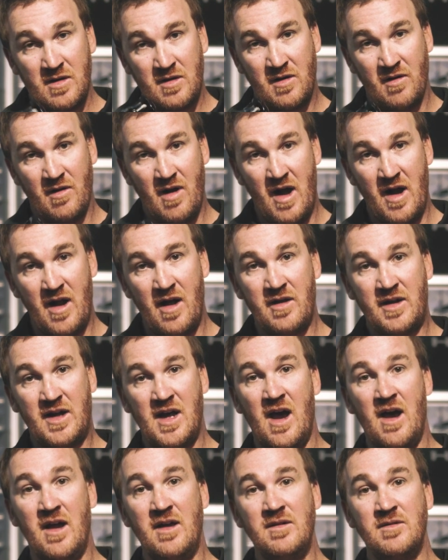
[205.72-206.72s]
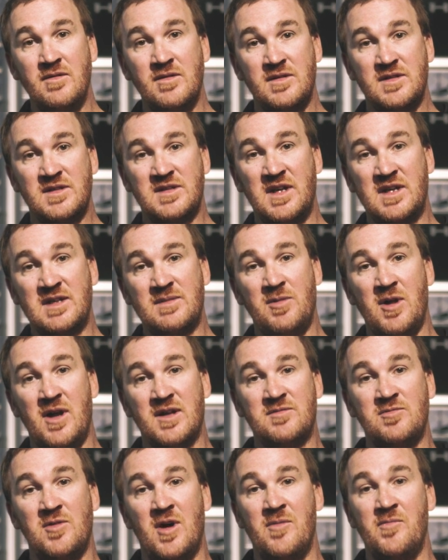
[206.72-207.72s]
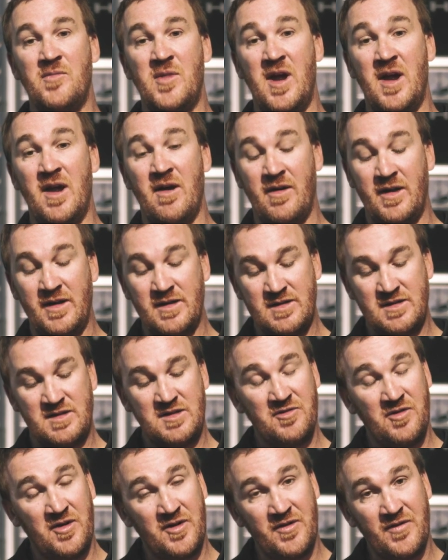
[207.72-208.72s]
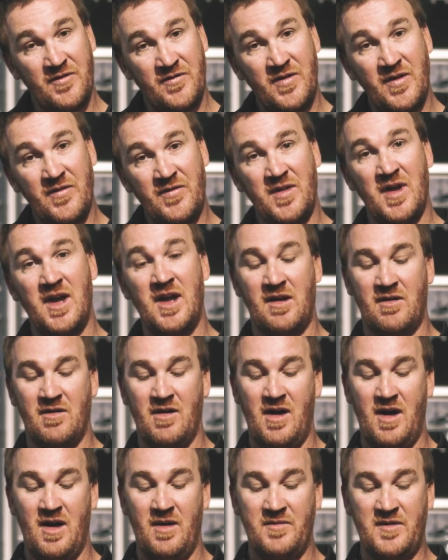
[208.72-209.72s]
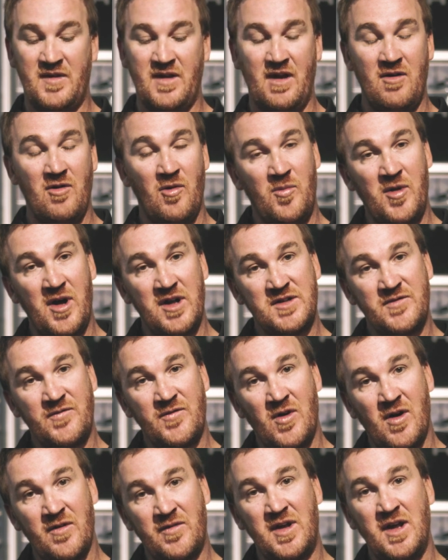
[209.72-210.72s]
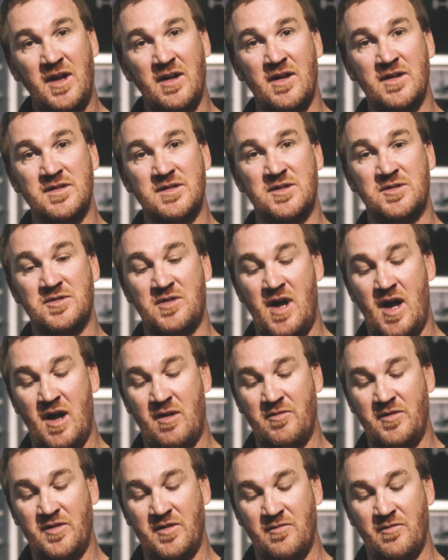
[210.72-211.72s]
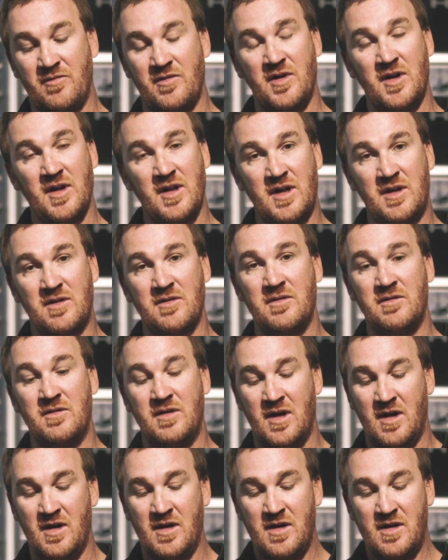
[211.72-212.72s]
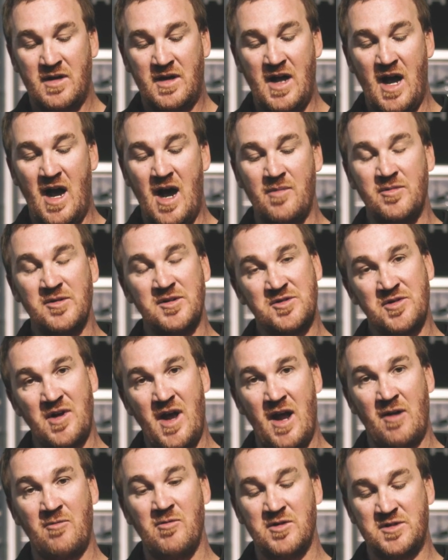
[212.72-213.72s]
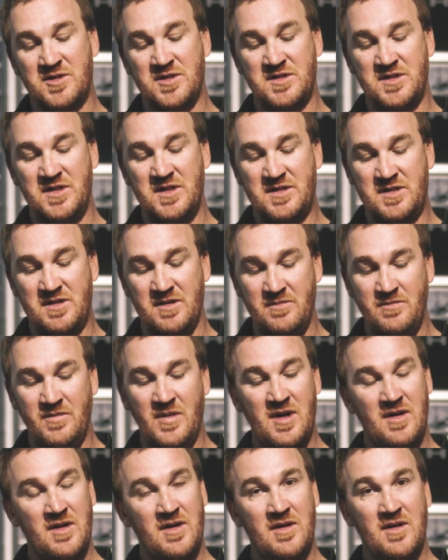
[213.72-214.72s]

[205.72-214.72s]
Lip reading: Curado K, 6+1 bearings, 215 grams. They all punch 5 kilos of drag with a really good carbon drag washer system.